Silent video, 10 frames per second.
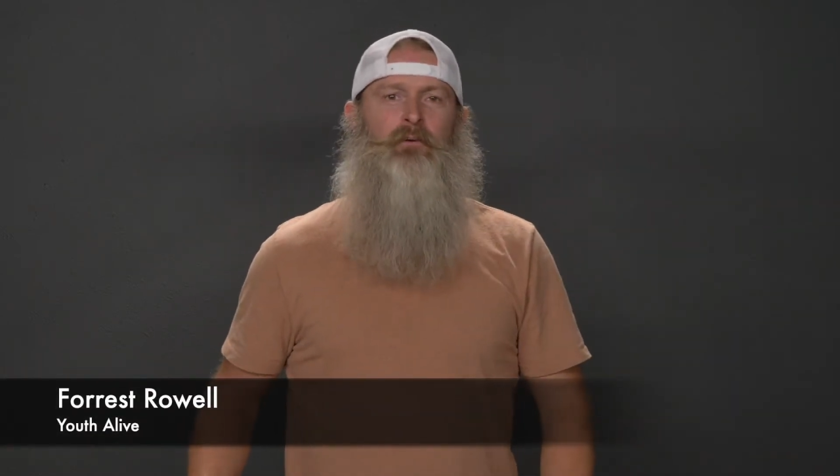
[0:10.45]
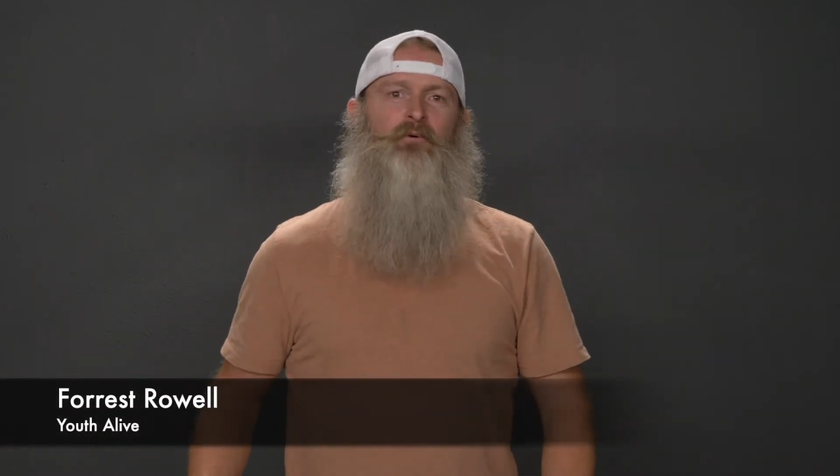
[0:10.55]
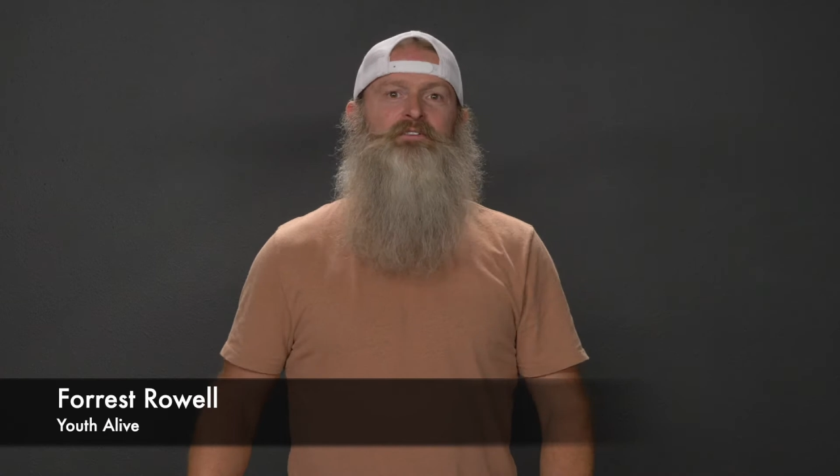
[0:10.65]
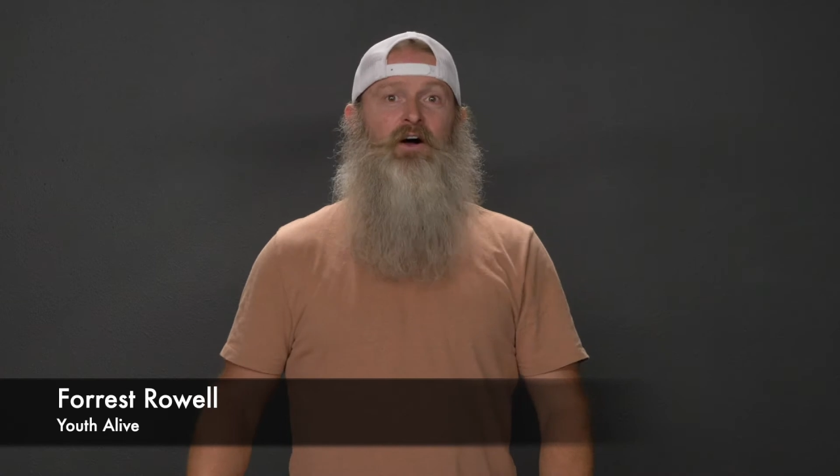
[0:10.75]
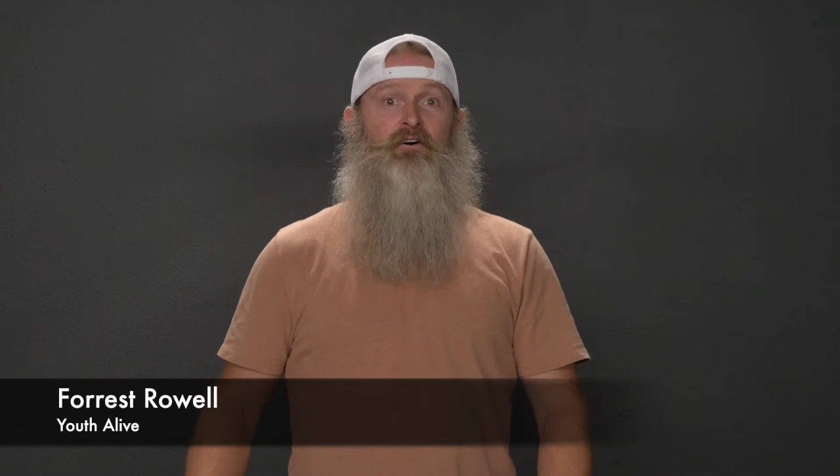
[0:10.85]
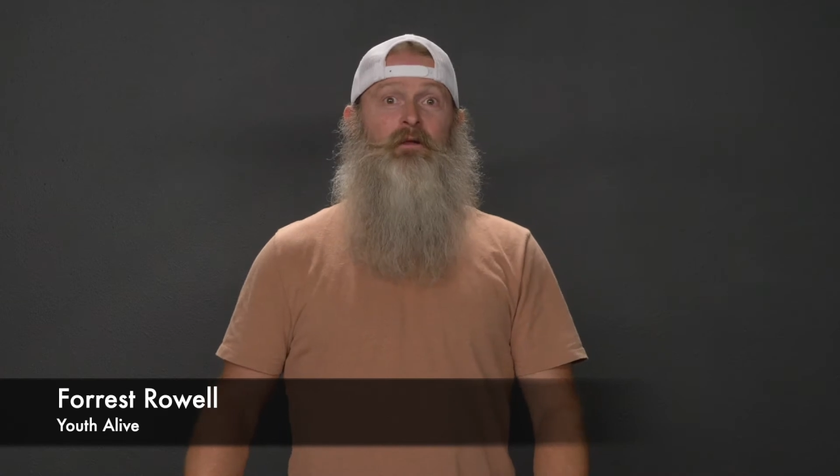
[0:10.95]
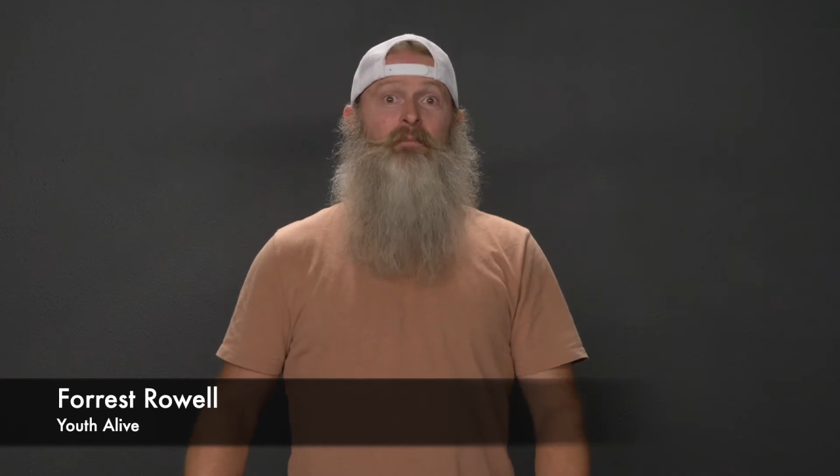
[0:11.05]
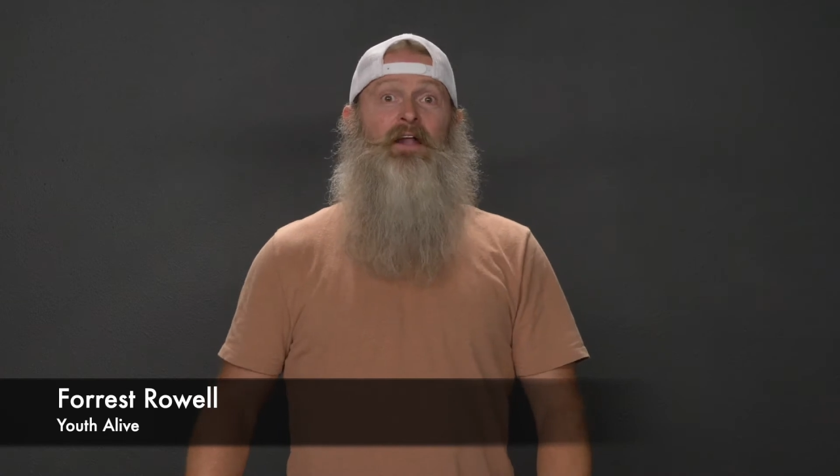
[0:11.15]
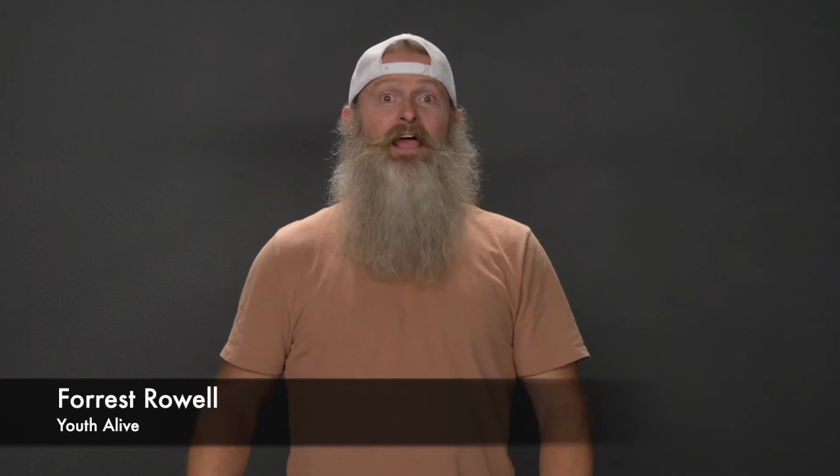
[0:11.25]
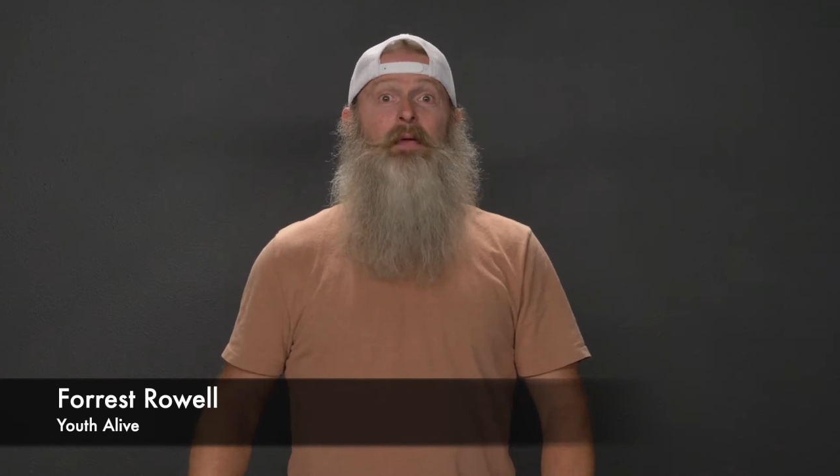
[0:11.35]
that were talking
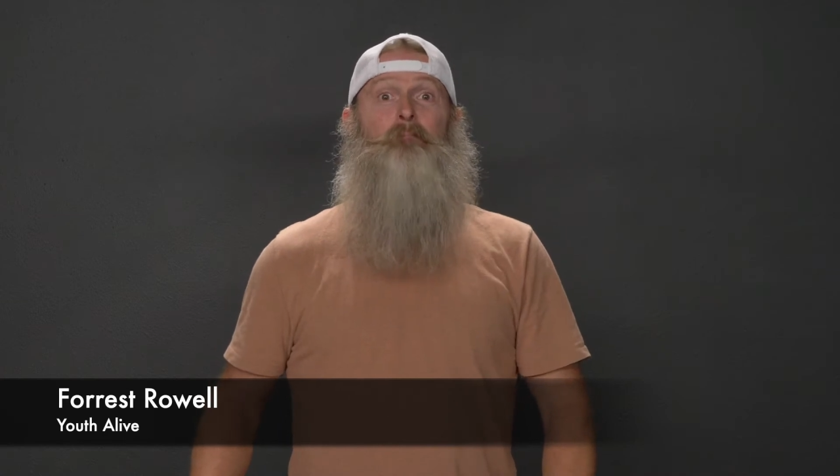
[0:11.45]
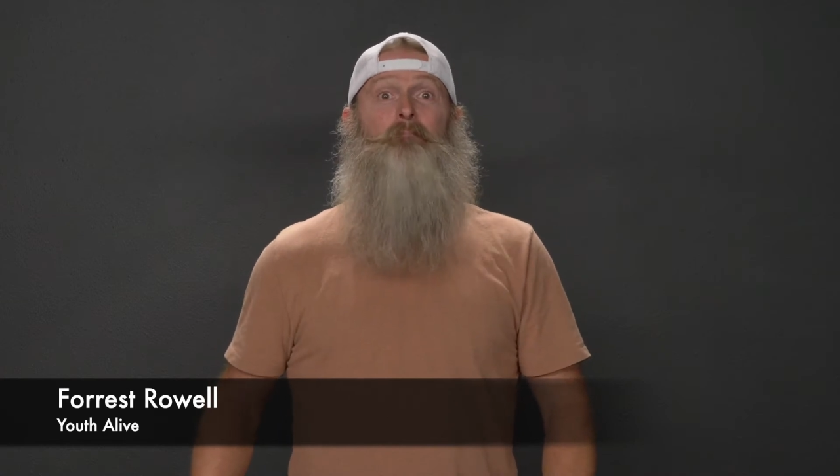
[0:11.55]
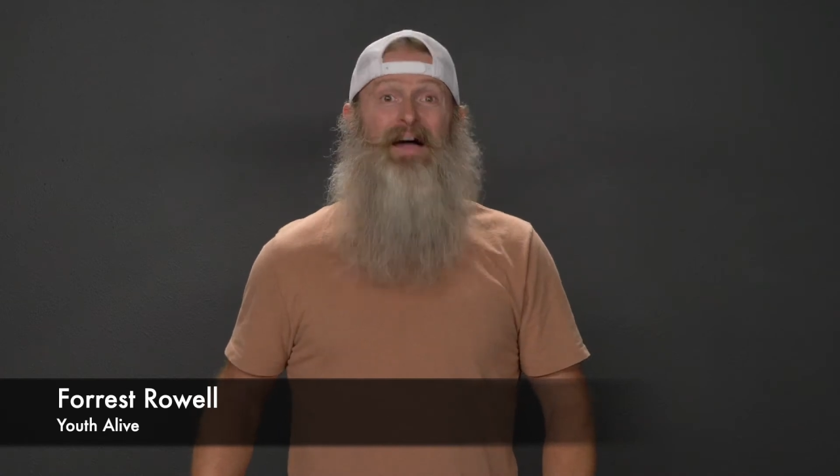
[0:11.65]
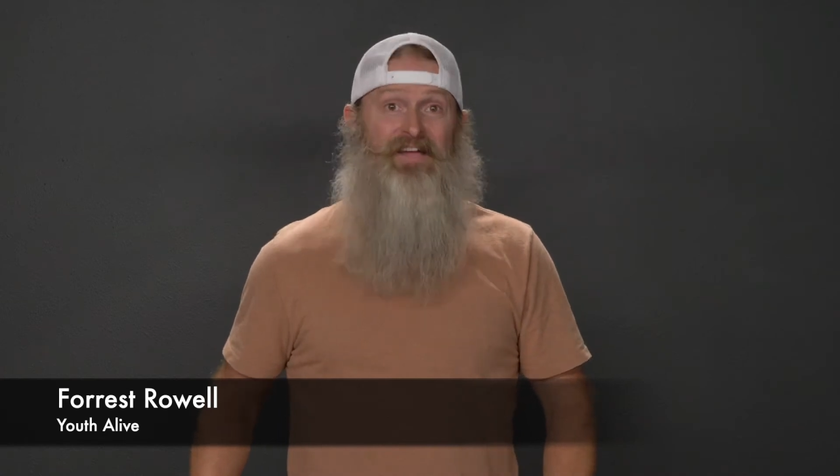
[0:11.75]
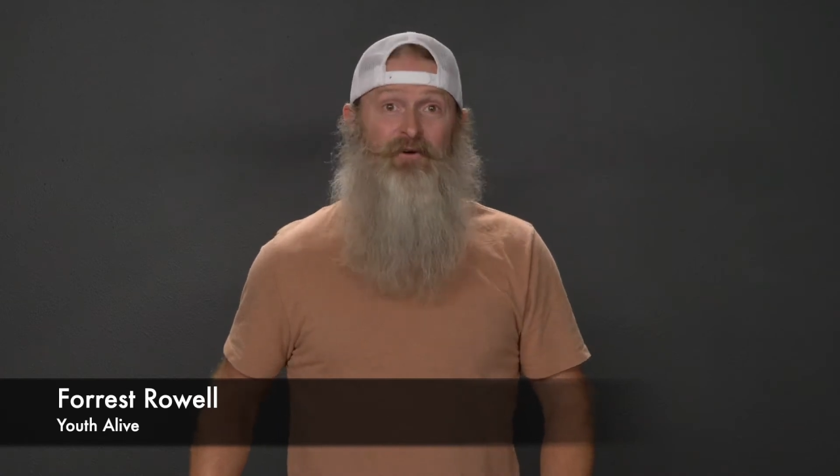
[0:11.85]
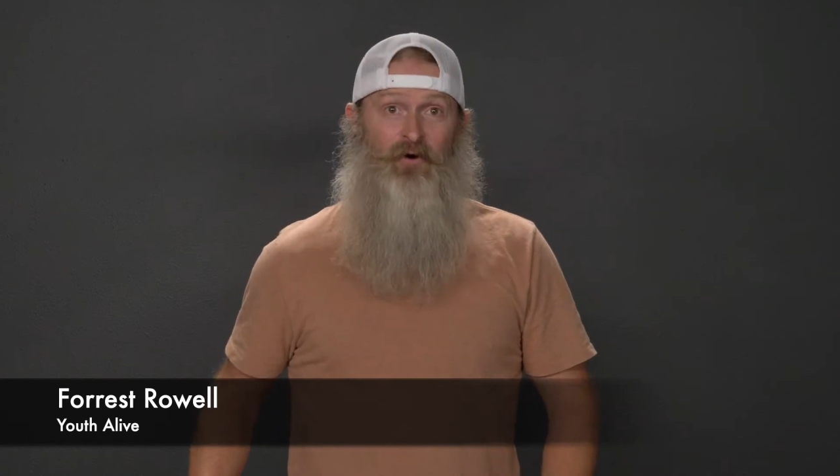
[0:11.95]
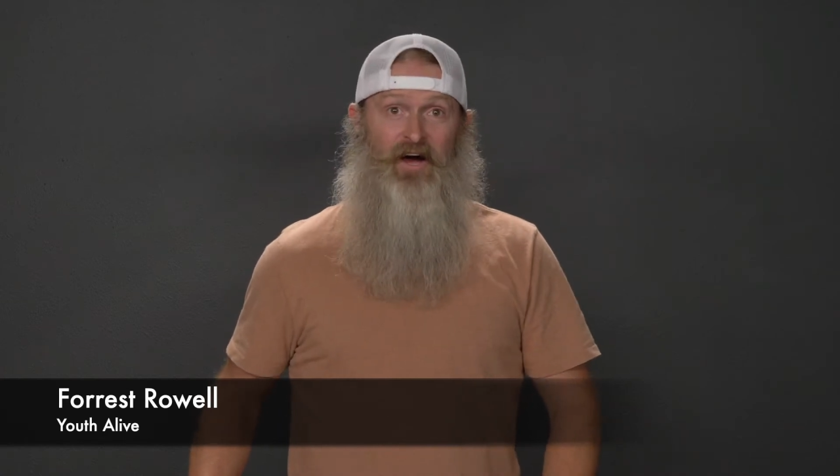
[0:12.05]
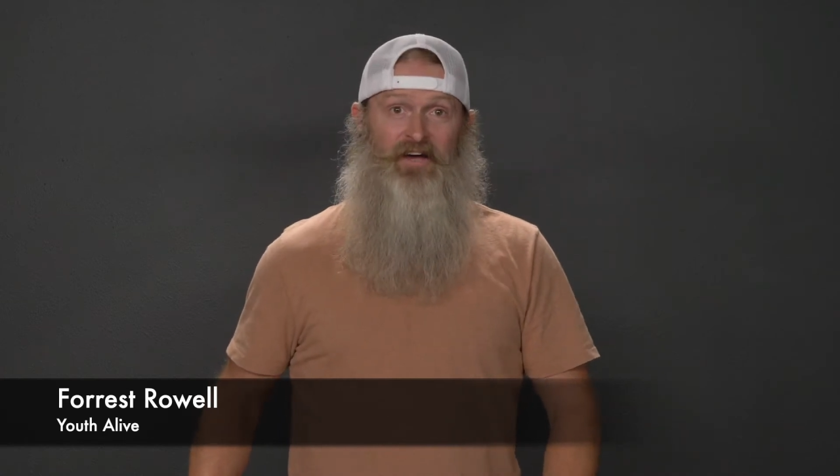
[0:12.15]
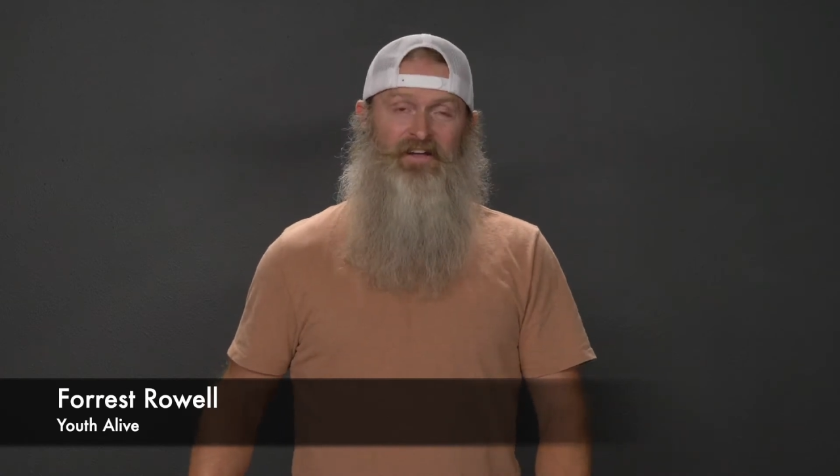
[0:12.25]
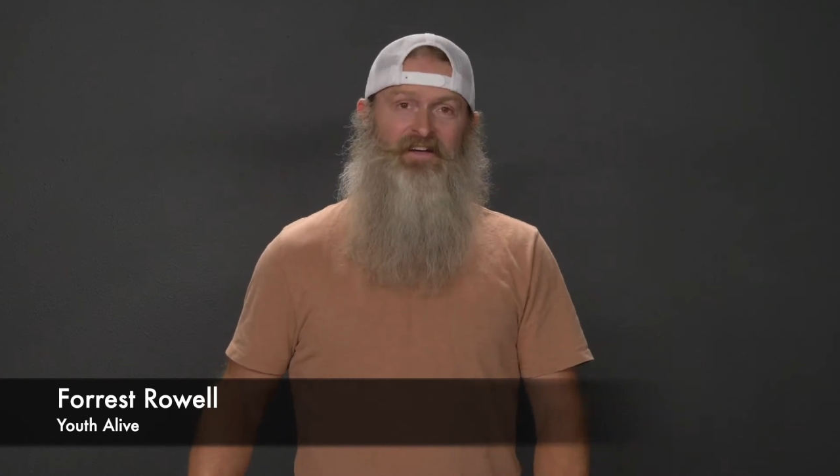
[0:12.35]
about a bike ride.